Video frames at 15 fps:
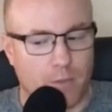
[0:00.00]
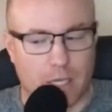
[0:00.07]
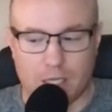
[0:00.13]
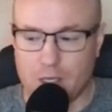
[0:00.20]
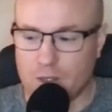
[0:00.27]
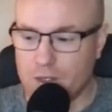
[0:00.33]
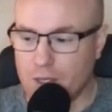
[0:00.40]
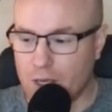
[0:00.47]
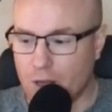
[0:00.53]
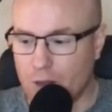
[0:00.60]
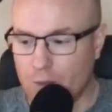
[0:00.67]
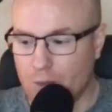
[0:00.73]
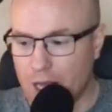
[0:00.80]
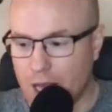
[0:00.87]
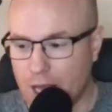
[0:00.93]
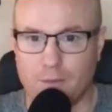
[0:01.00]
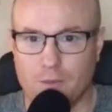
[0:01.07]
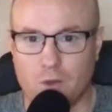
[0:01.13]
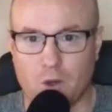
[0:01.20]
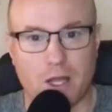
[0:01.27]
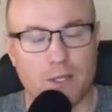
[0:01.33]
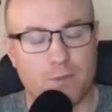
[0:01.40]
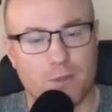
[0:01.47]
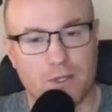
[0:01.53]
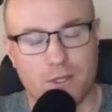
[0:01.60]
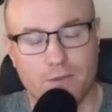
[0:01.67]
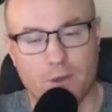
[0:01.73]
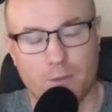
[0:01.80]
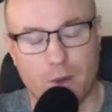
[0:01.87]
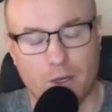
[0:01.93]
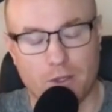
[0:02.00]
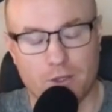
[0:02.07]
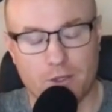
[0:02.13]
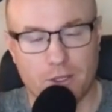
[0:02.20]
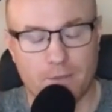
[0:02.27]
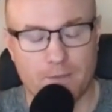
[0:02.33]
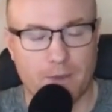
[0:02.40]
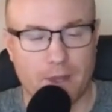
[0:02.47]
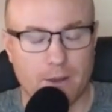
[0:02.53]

Years ago, they had Trans-Pacific Partnership,